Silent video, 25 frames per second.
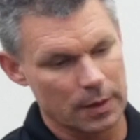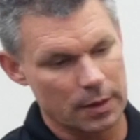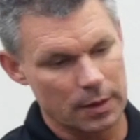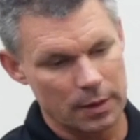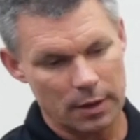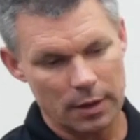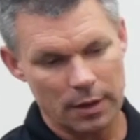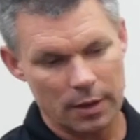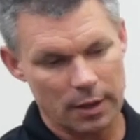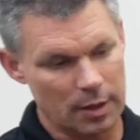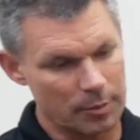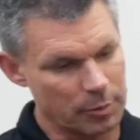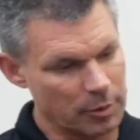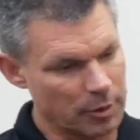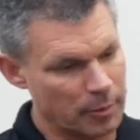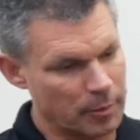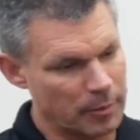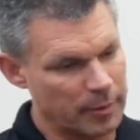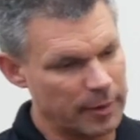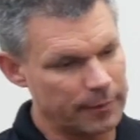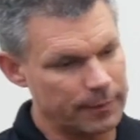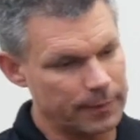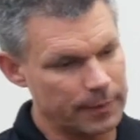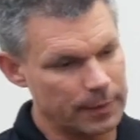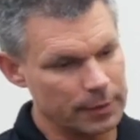A couple of
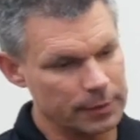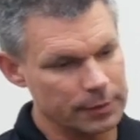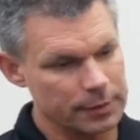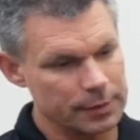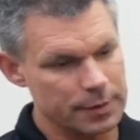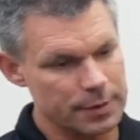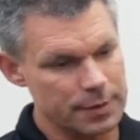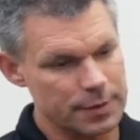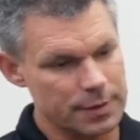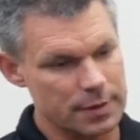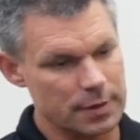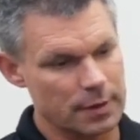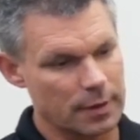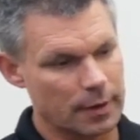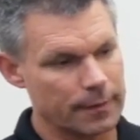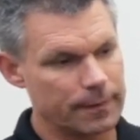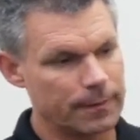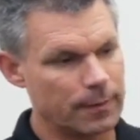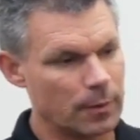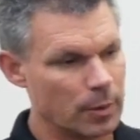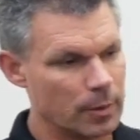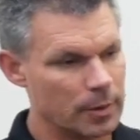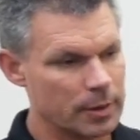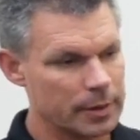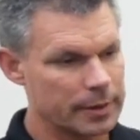our midfielders, our
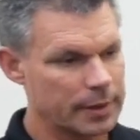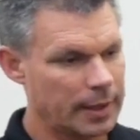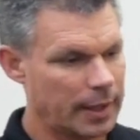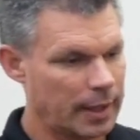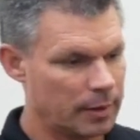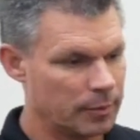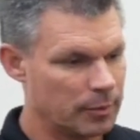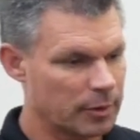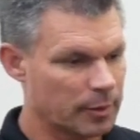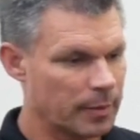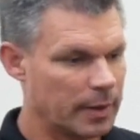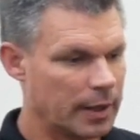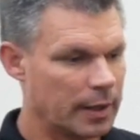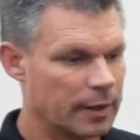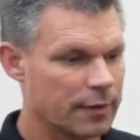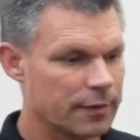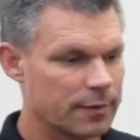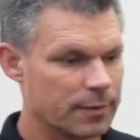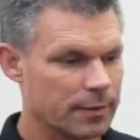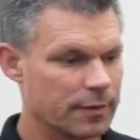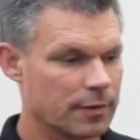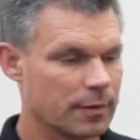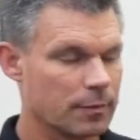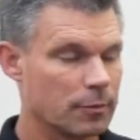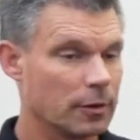forward, Cade
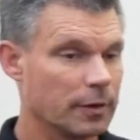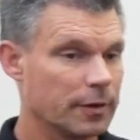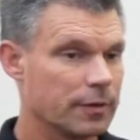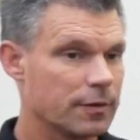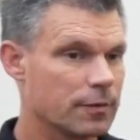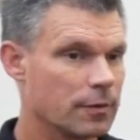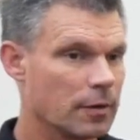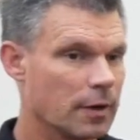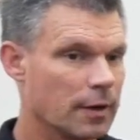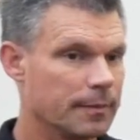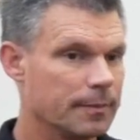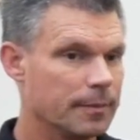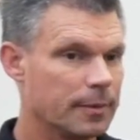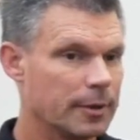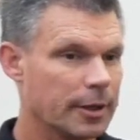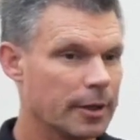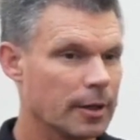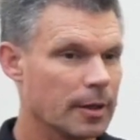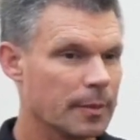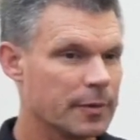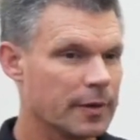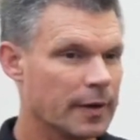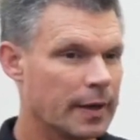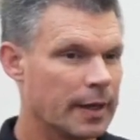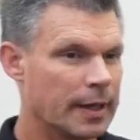McManus, was a really strong player
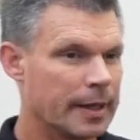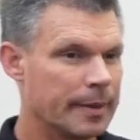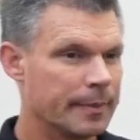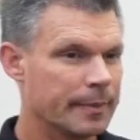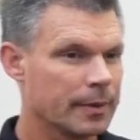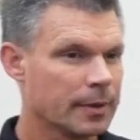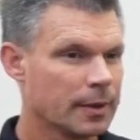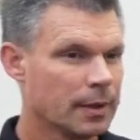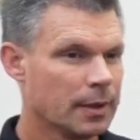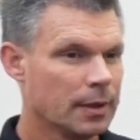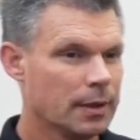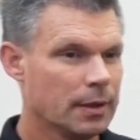up top.